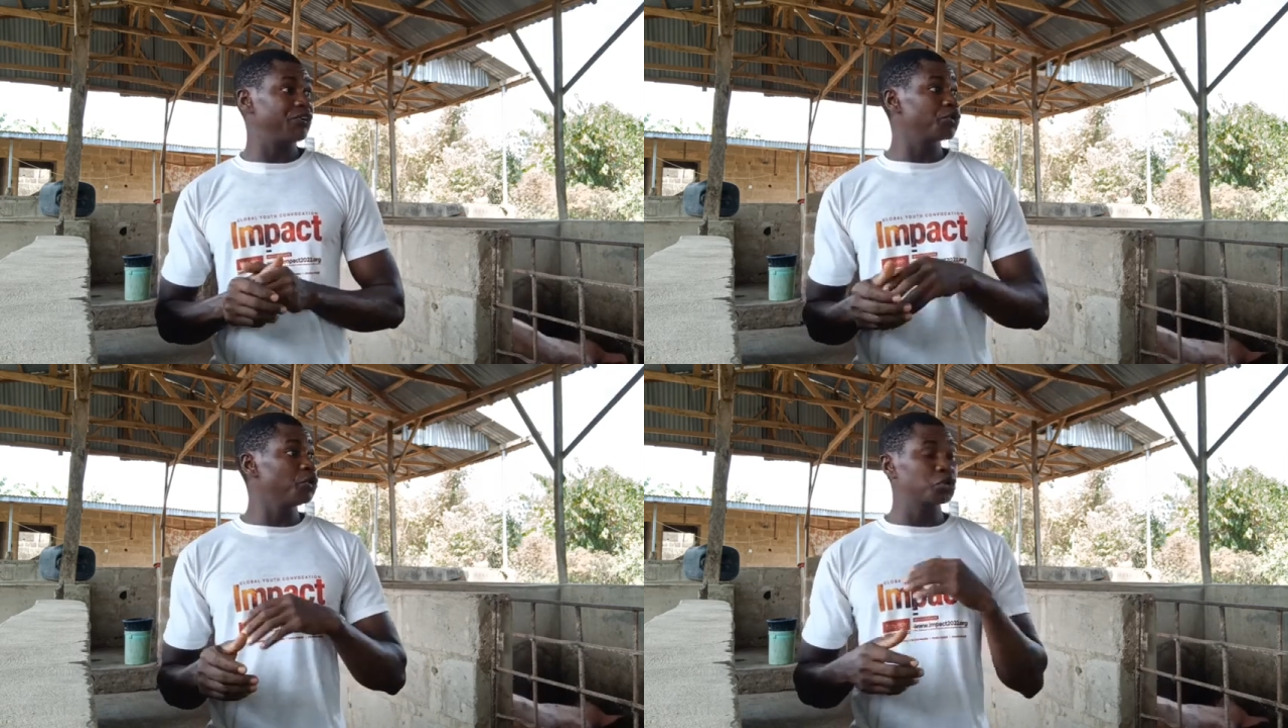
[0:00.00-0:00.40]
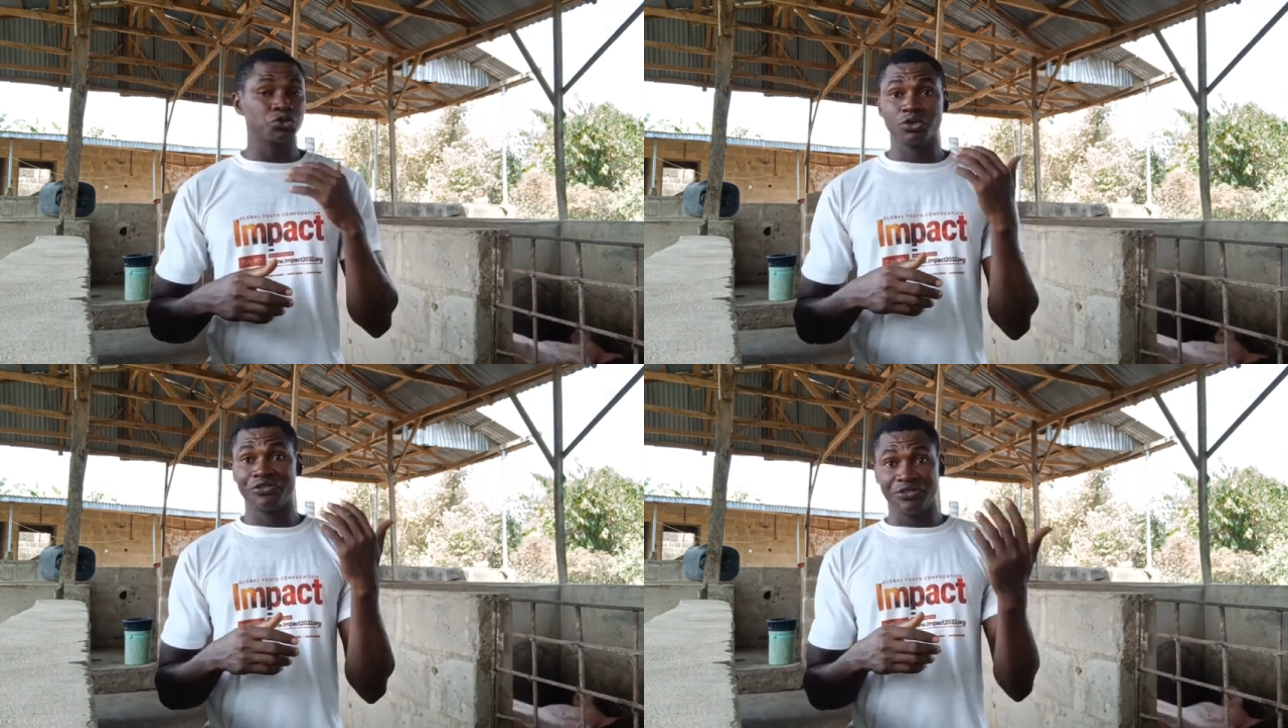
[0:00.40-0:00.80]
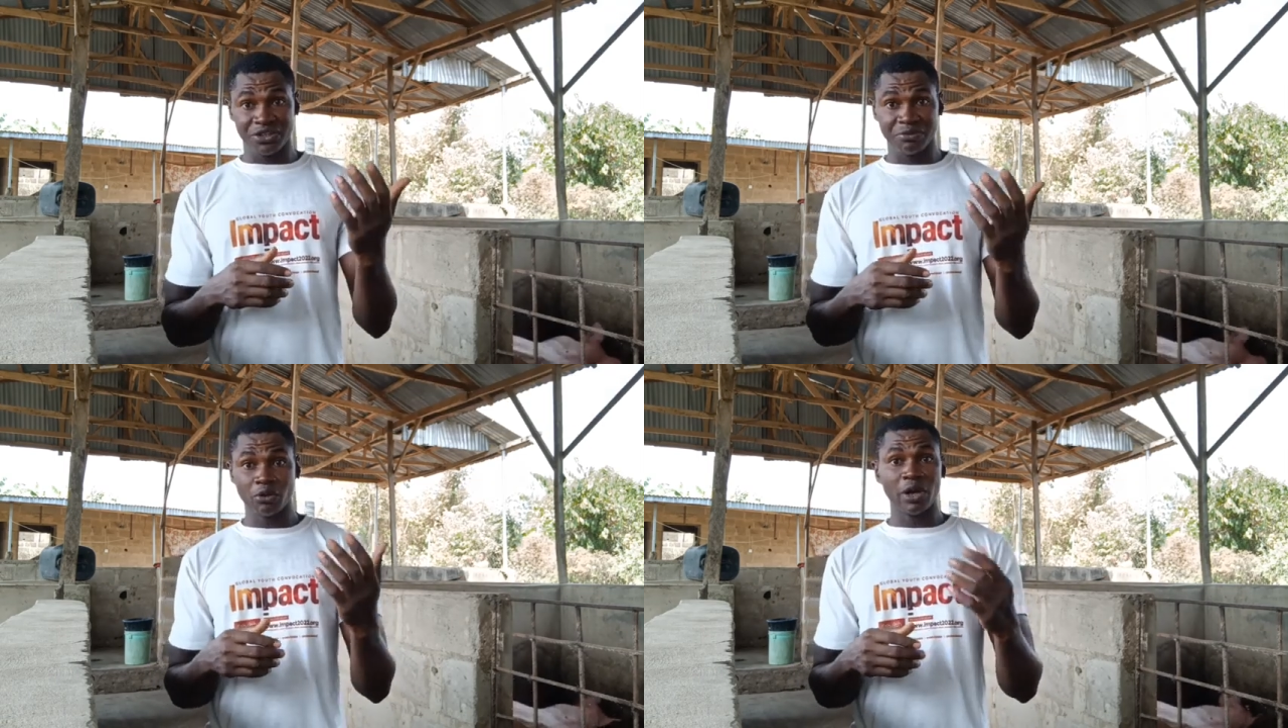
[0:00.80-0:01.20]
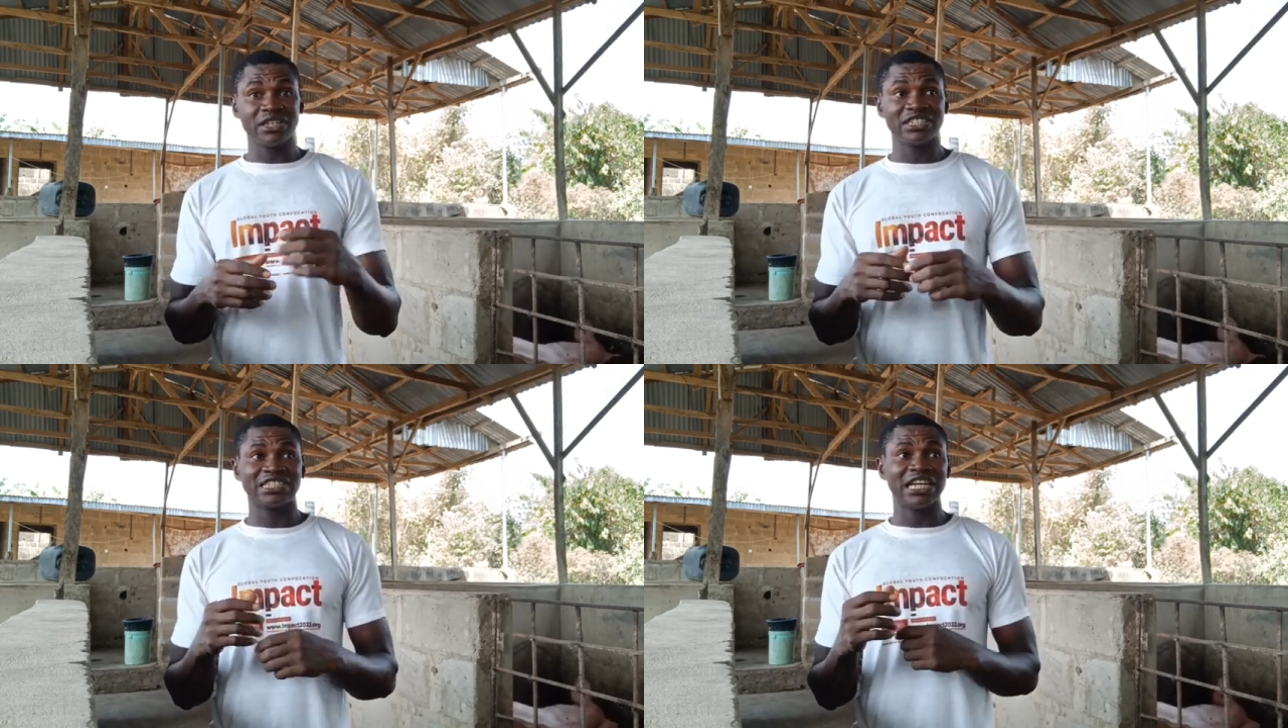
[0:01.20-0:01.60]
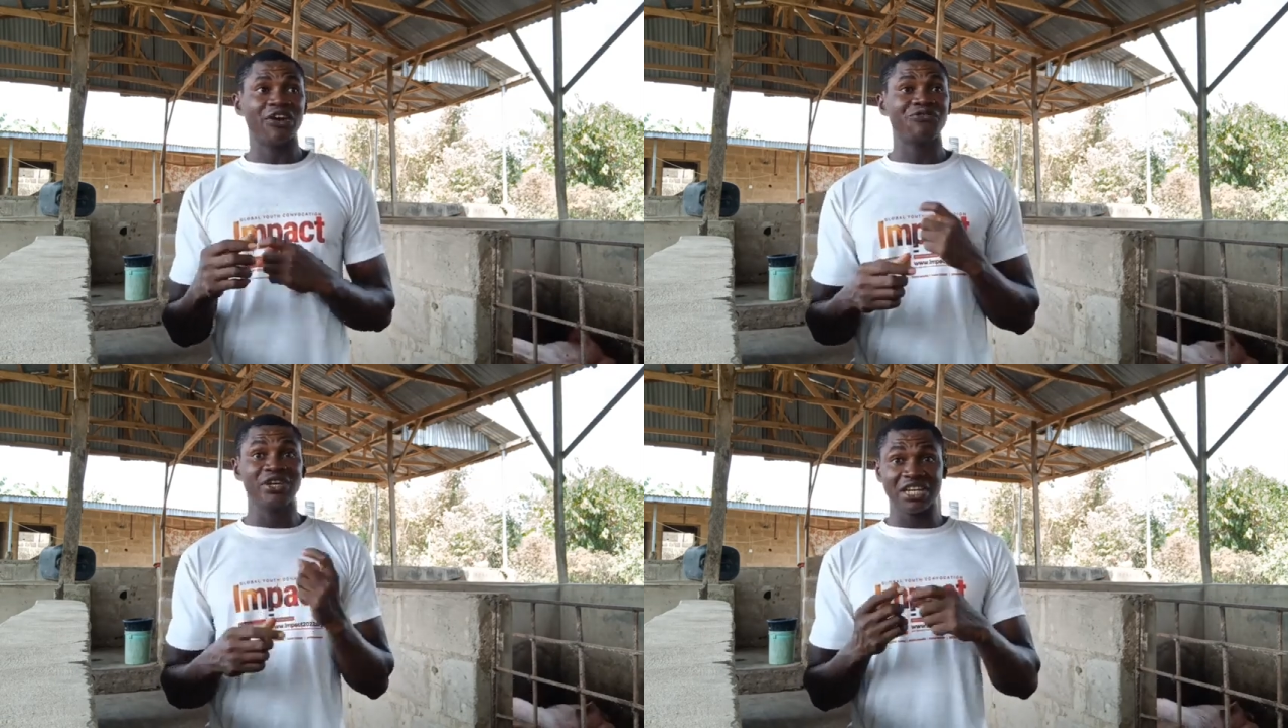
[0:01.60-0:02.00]
If you go to a feed mill where they sell
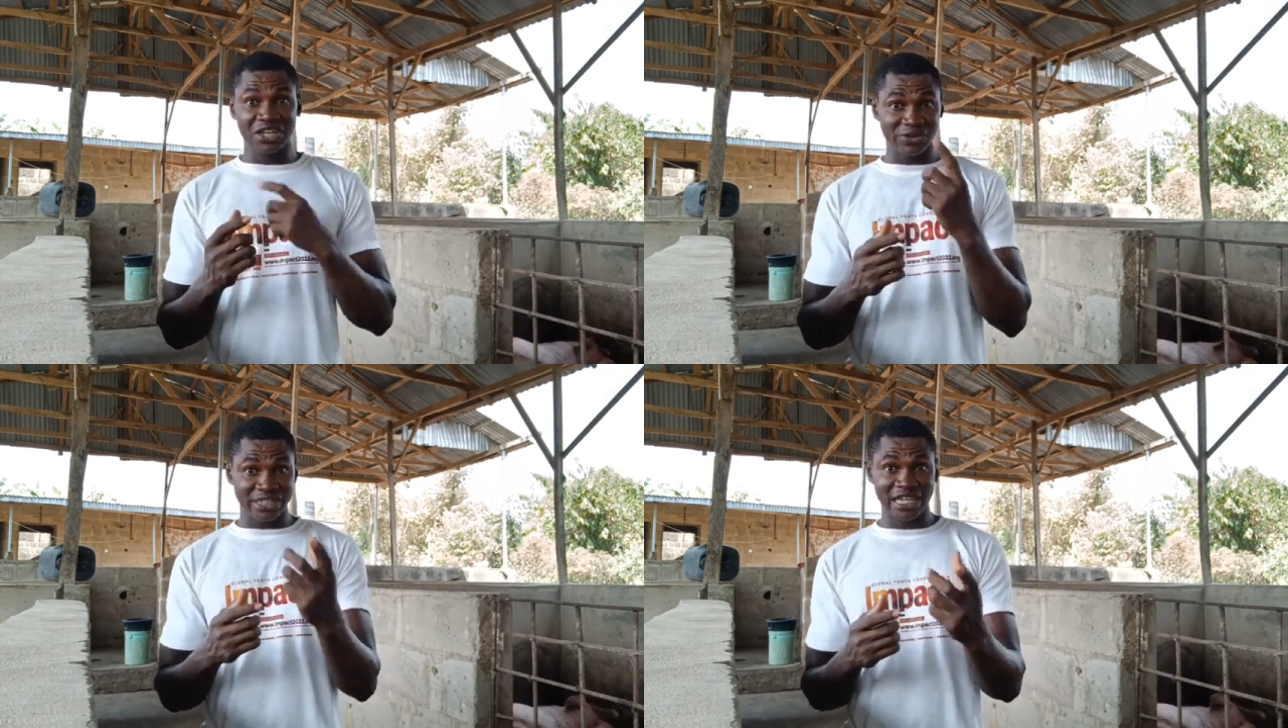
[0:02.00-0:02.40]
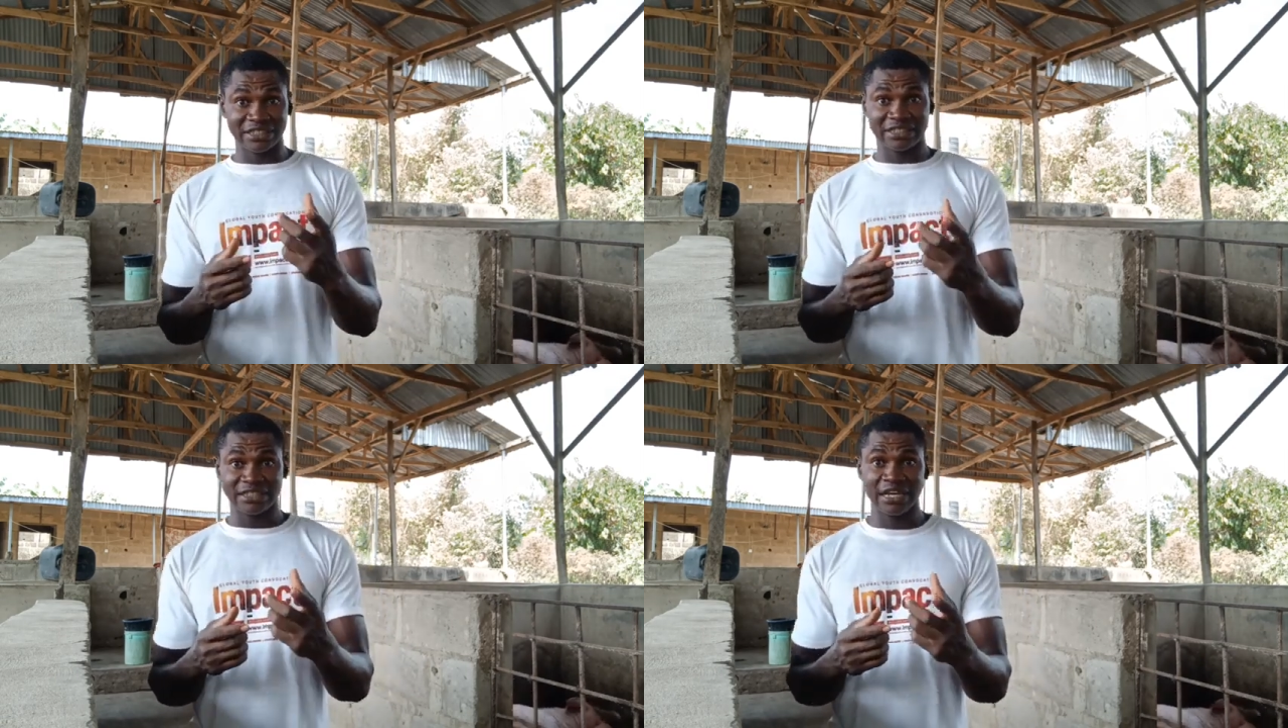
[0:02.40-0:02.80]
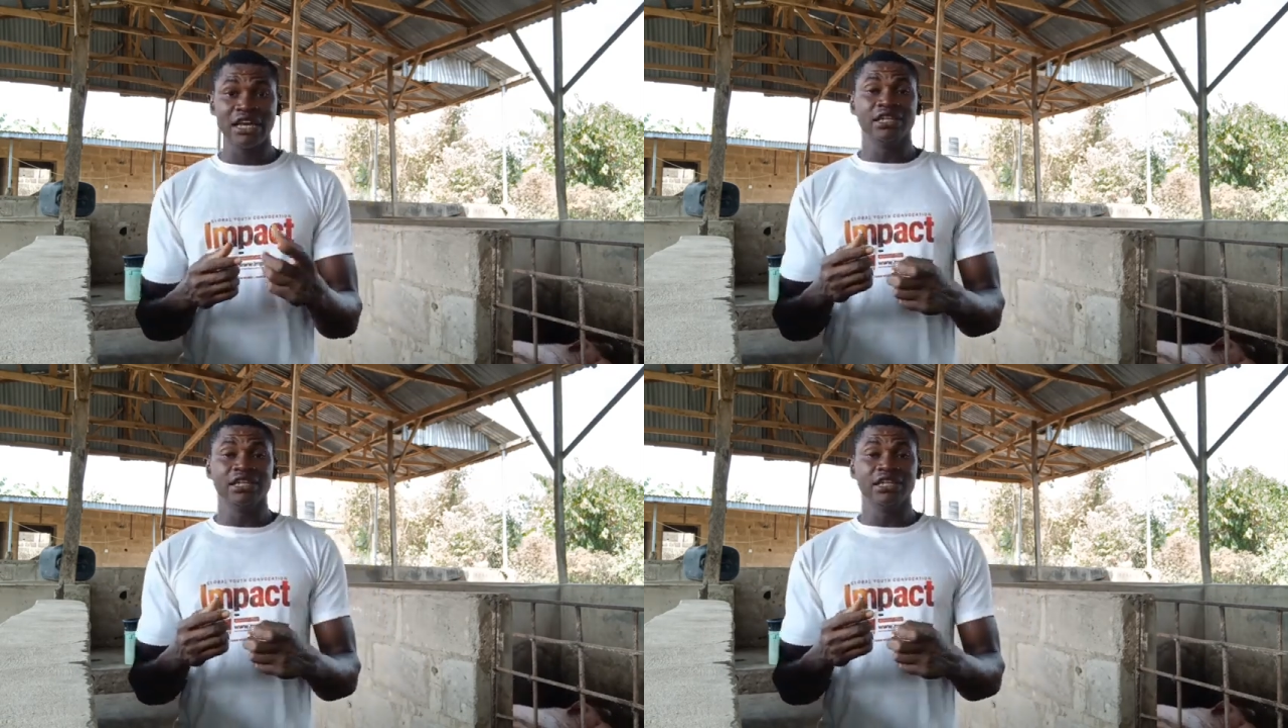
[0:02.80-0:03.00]
feed ingredients,